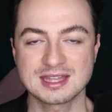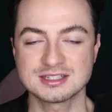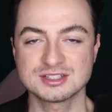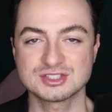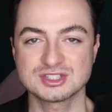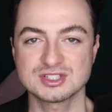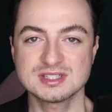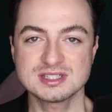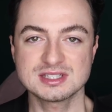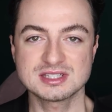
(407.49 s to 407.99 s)
and
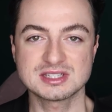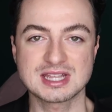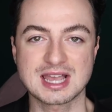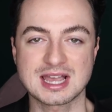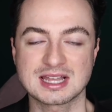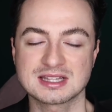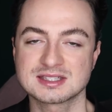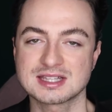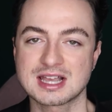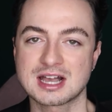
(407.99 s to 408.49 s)
it just
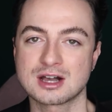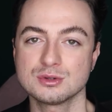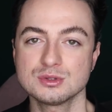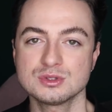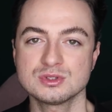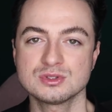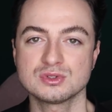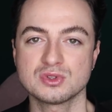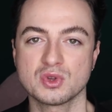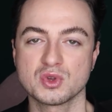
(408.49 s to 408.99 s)
stands
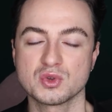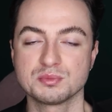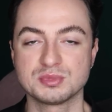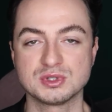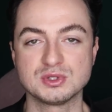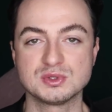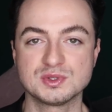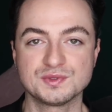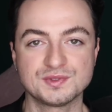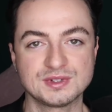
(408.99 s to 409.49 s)
out so
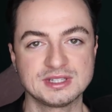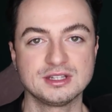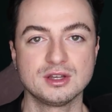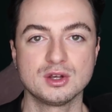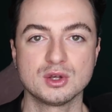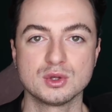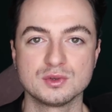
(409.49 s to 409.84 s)
beautifully